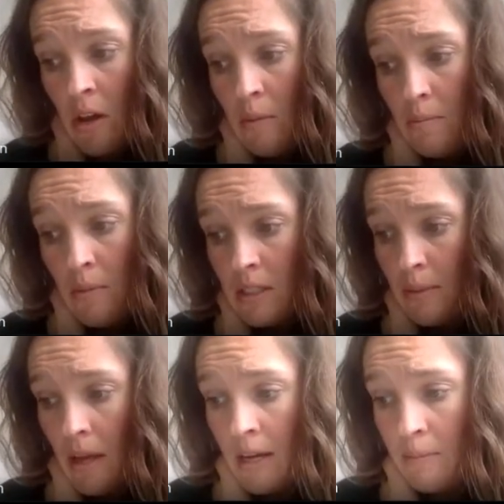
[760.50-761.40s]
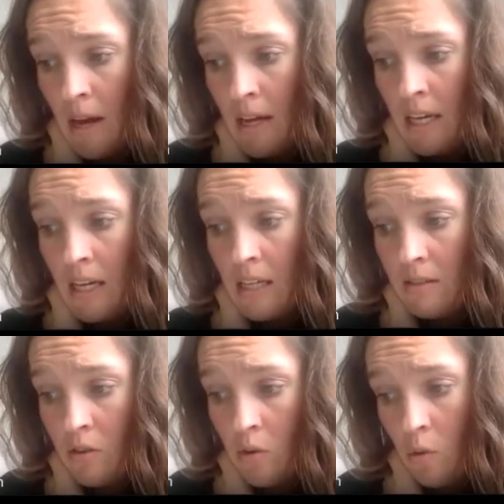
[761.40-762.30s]
multiplying by
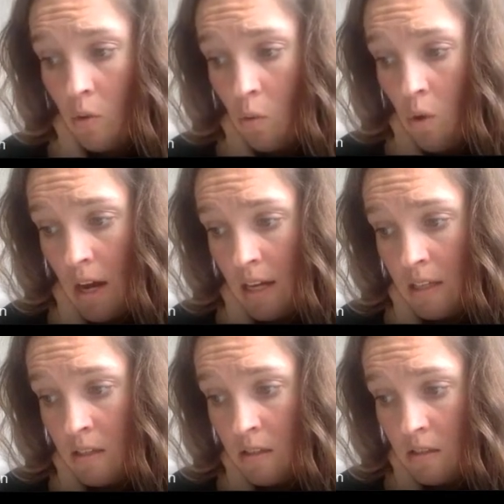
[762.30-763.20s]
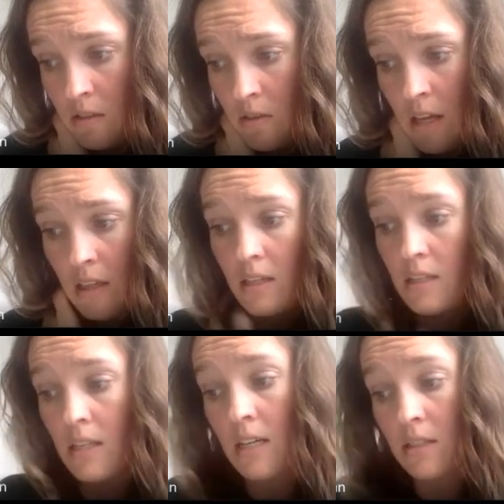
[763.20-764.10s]
these ones, right? These
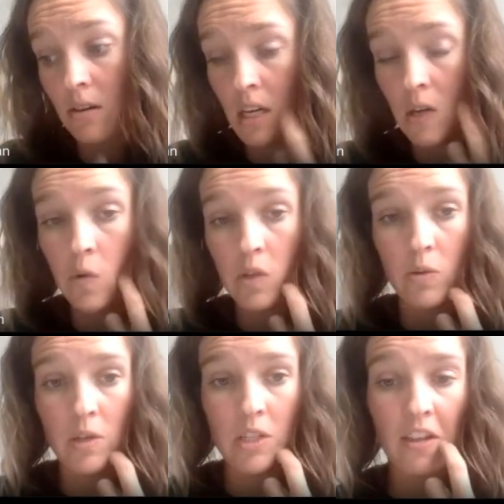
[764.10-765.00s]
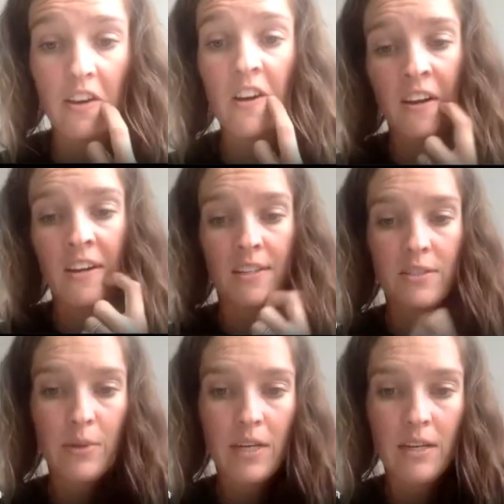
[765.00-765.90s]
things are equal to each other,
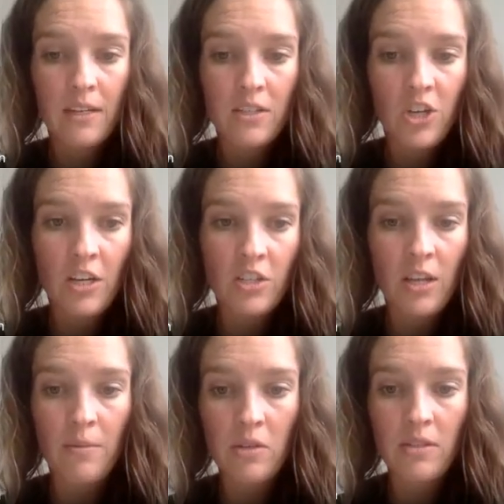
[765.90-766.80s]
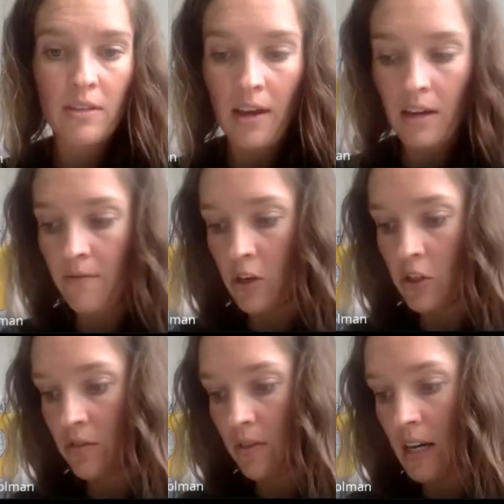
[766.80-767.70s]
so we can exchange them using that
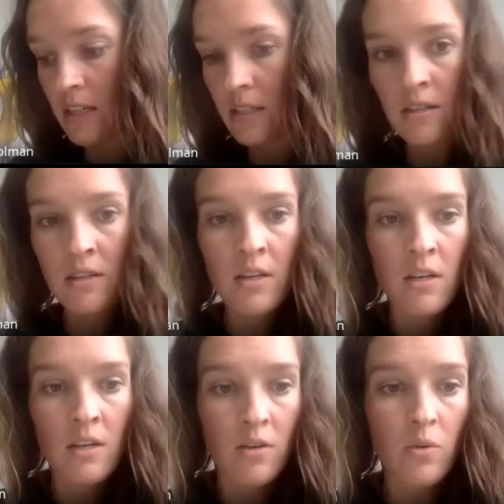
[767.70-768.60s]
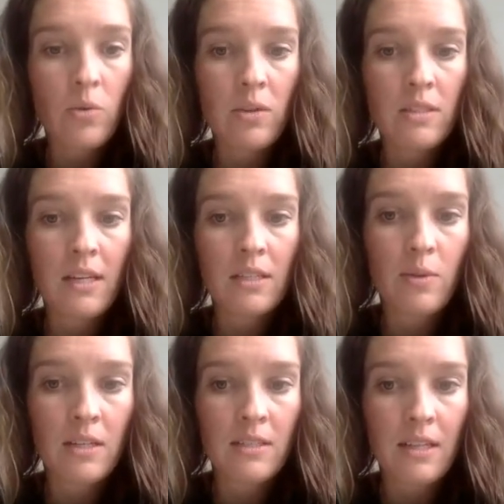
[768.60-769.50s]
conversion rate. Oh, this next
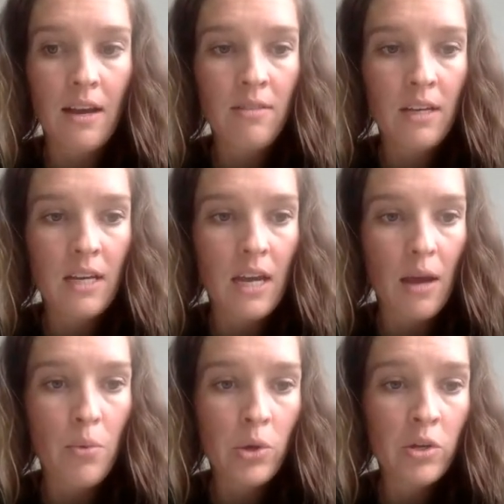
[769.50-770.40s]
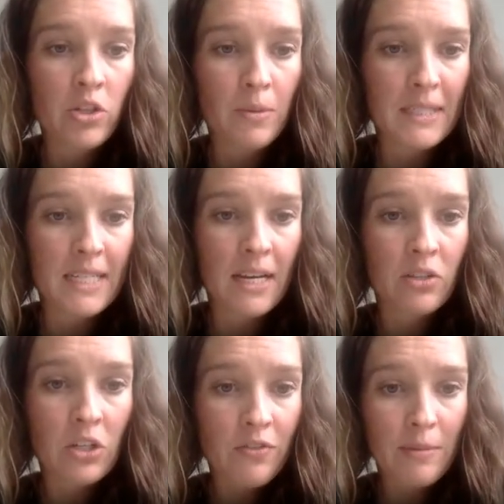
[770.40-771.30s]
one is lovely. A booger drips down
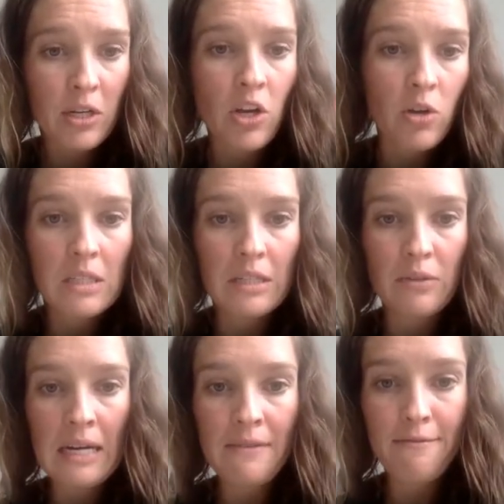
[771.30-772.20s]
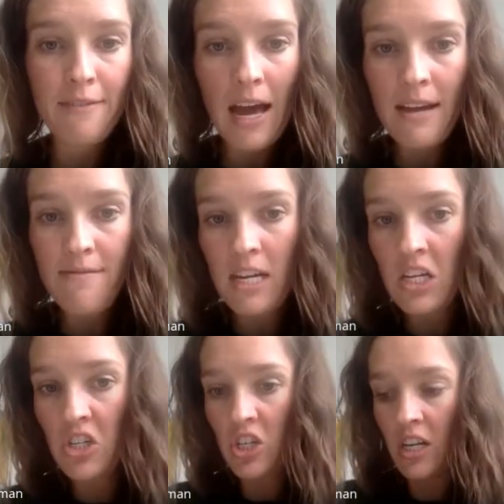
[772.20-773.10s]
from your nose at a rate of 5
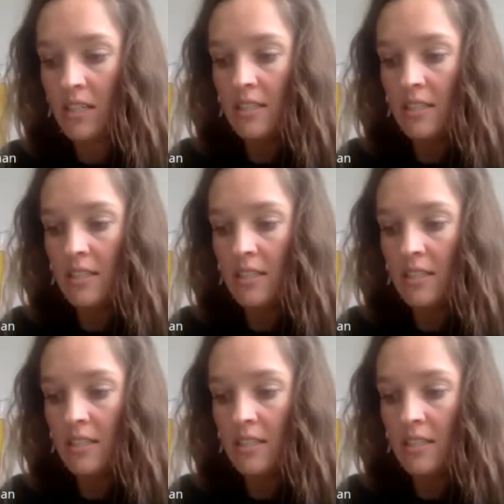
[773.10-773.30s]
inches